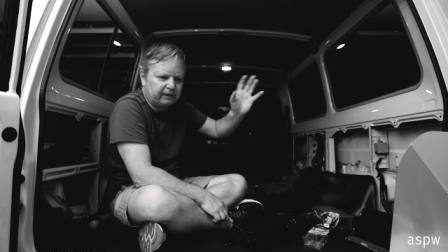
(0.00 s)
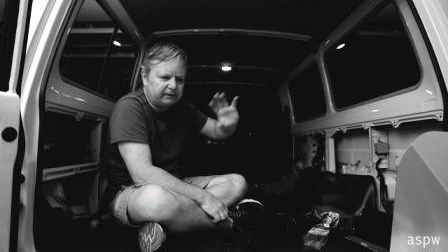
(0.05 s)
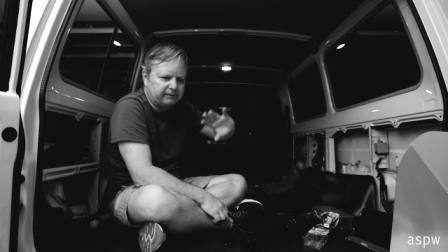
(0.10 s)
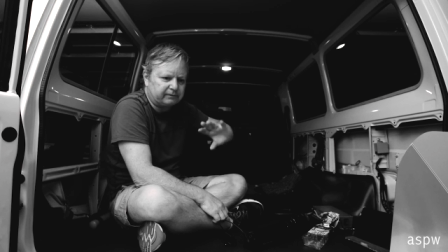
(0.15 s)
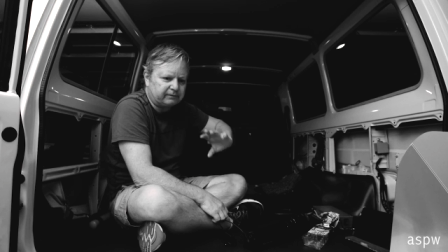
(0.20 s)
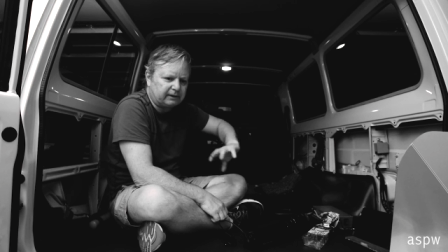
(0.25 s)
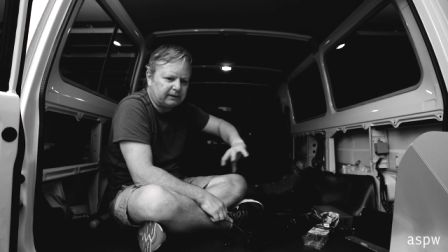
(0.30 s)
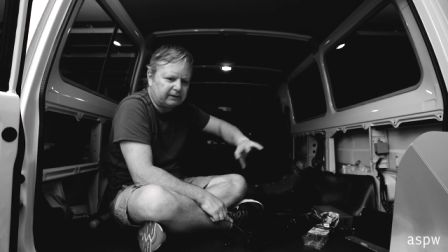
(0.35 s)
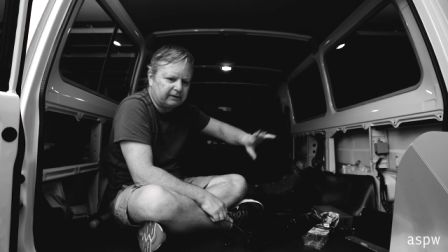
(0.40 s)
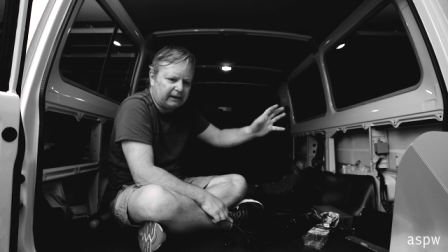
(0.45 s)

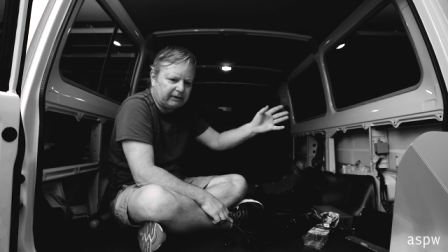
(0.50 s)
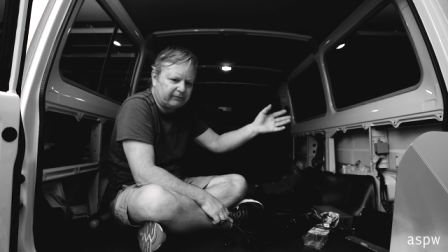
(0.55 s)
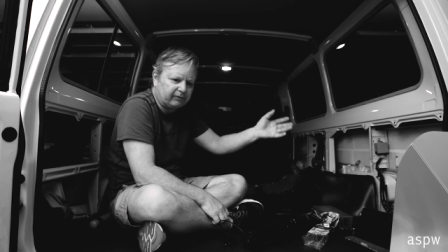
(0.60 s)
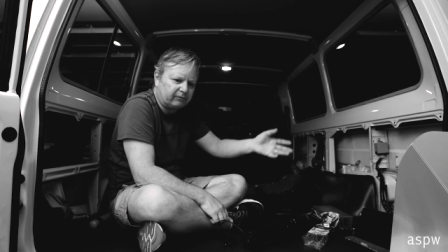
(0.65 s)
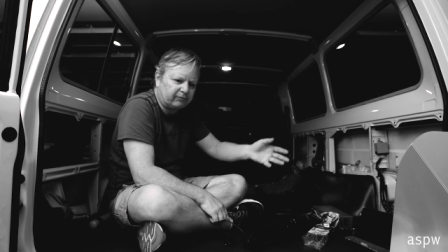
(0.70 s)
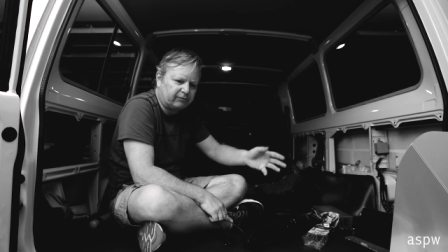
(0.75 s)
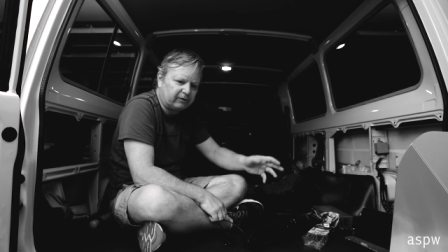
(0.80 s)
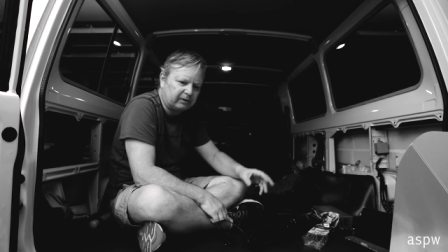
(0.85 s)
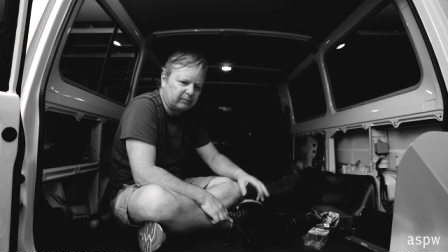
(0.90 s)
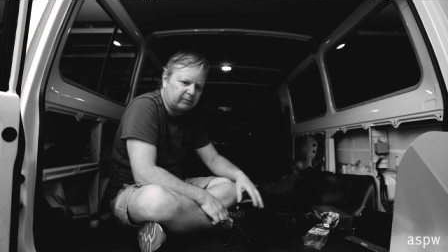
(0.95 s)
and, and
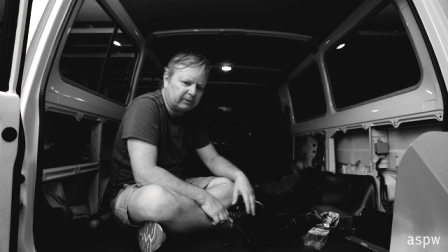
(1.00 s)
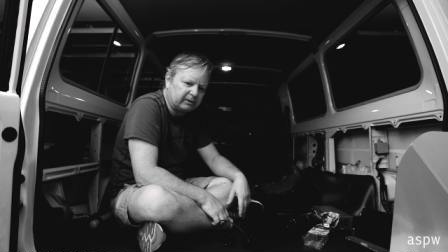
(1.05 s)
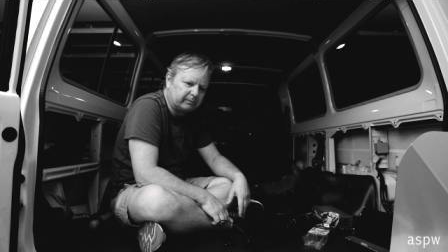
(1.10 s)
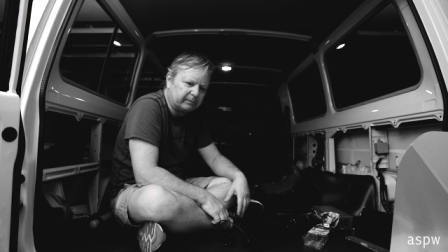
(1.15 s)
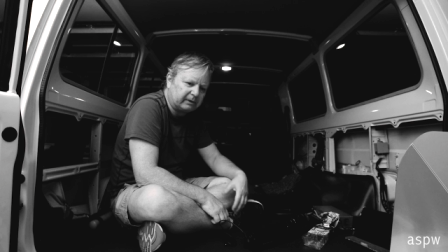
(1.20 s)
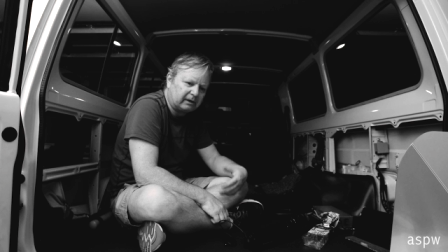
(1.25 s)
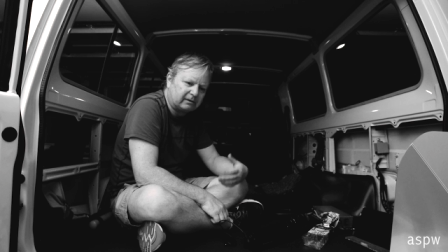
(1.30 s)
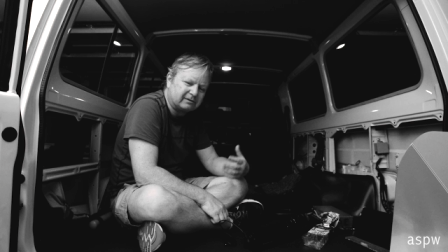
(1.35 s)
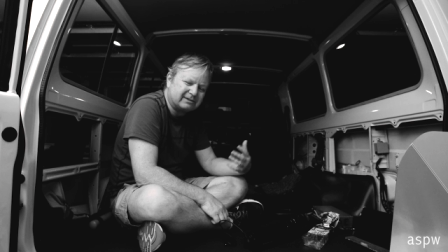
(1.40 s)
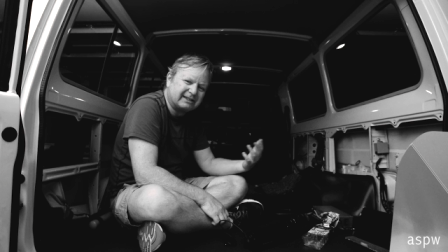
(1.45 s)
having fun with
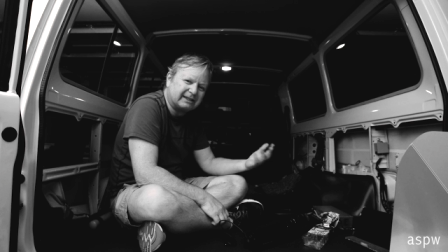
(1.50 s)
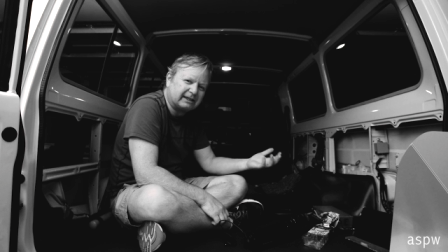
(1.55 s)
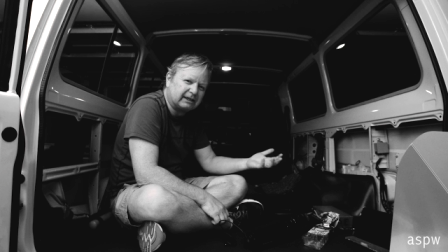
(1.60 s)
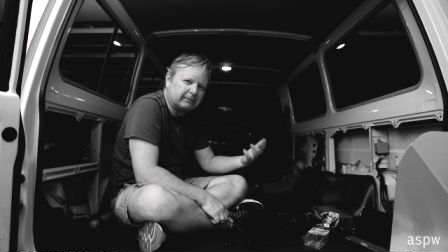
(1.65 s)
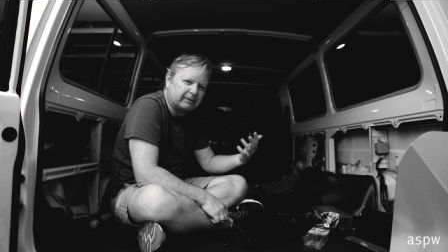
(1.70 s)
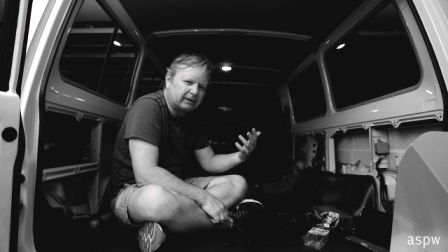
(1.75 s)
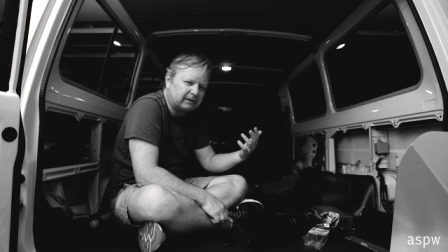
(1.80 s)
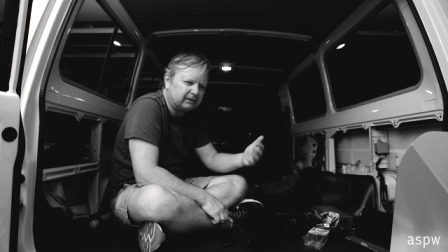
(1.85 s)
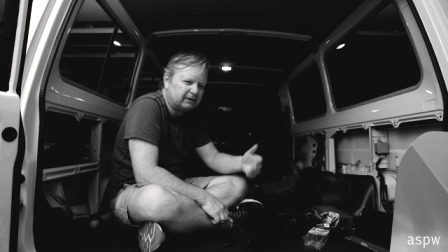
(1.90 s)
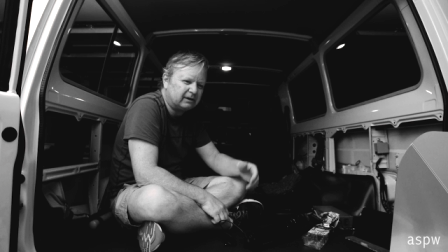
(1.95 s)
them and I was thinking
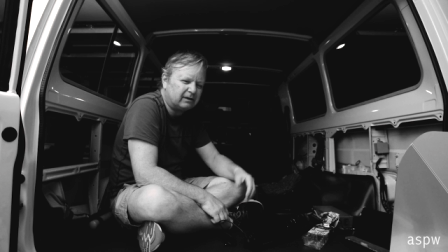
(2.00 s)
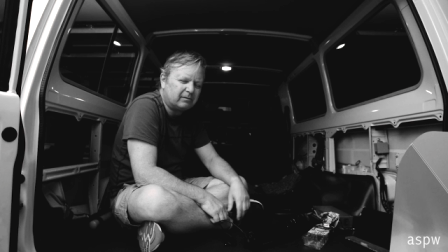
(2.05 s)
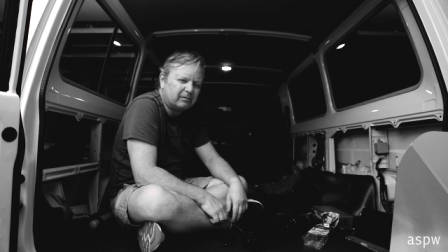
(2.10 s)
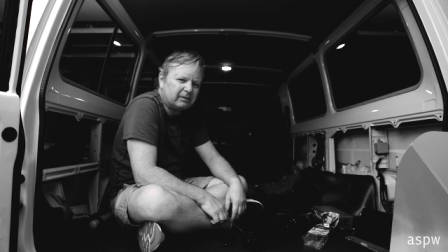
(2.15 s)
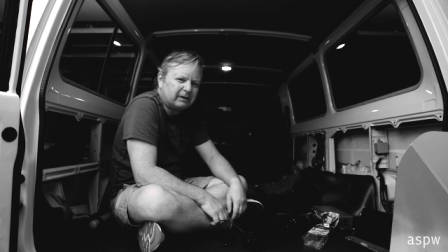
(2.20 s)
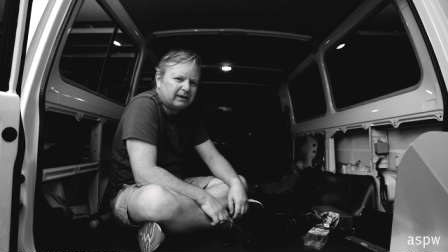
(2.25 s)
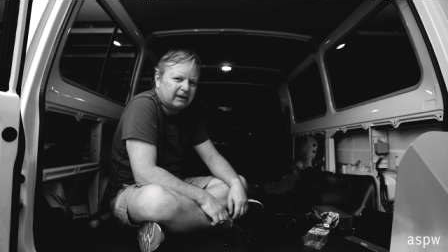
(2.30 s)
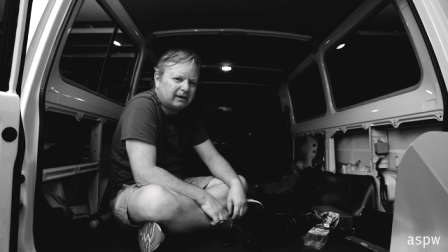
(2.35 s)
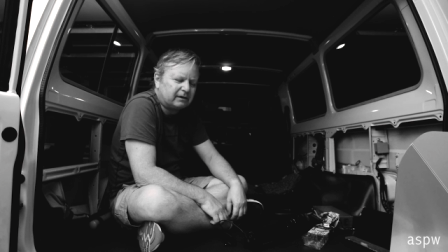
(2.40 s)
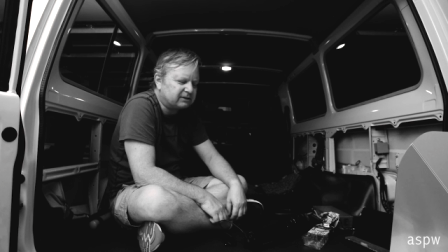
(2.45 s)
about, you know,
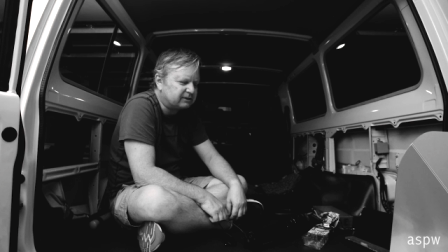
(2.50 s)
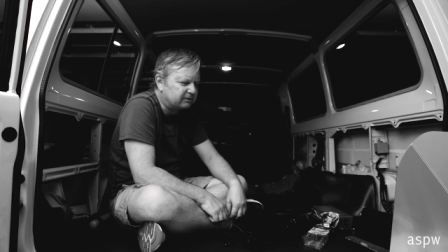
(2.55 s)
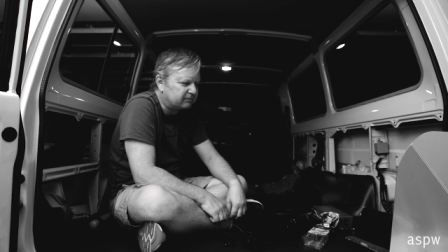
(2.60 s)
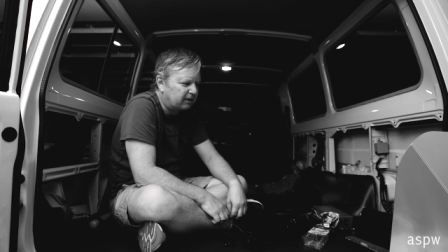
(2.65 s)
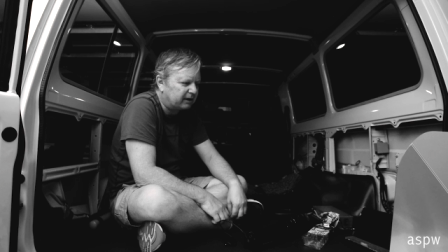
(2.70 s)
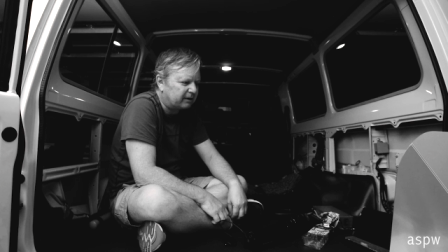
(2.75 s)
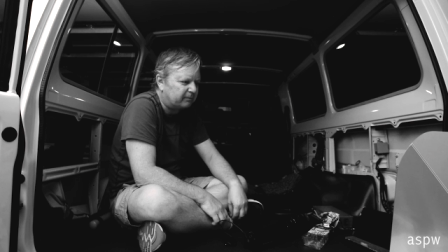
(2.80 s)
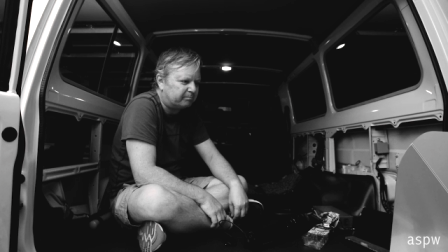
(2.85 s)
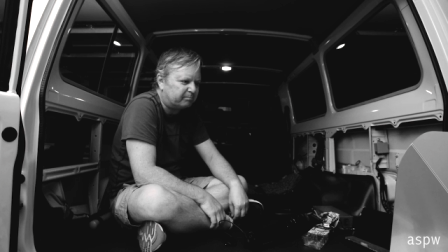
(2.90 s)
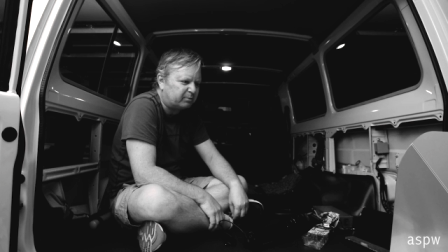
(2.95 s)
one day I should
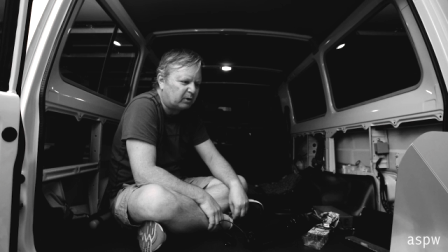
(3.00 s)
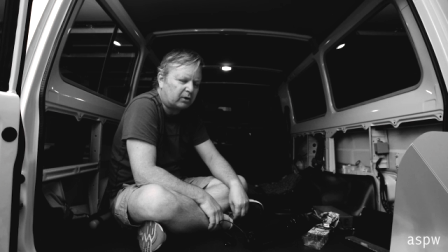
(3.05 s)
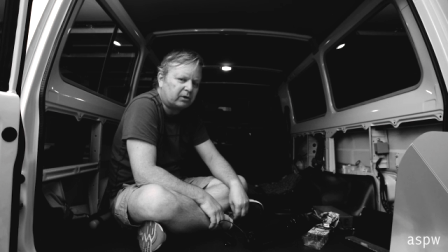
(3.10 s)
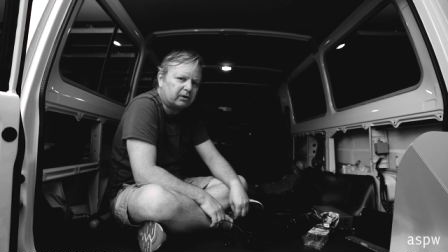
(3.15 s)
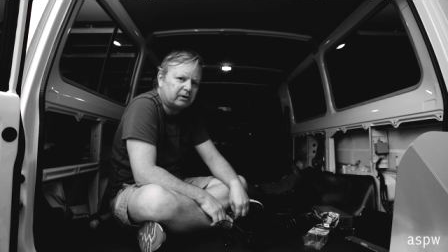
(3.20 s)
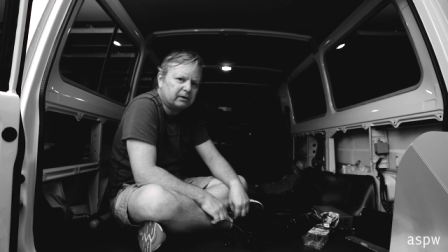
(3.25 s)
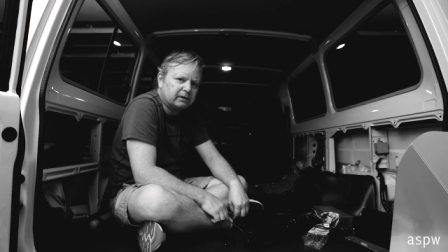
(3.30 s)
write a book